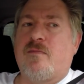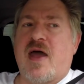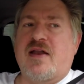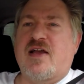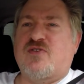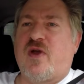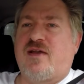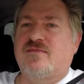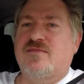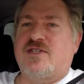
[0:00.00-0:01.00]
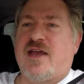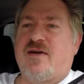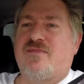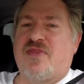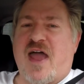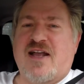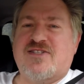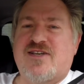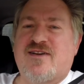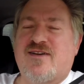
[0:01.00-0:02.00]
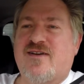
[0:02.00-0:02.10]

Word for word: Back next week. See you. Thanks.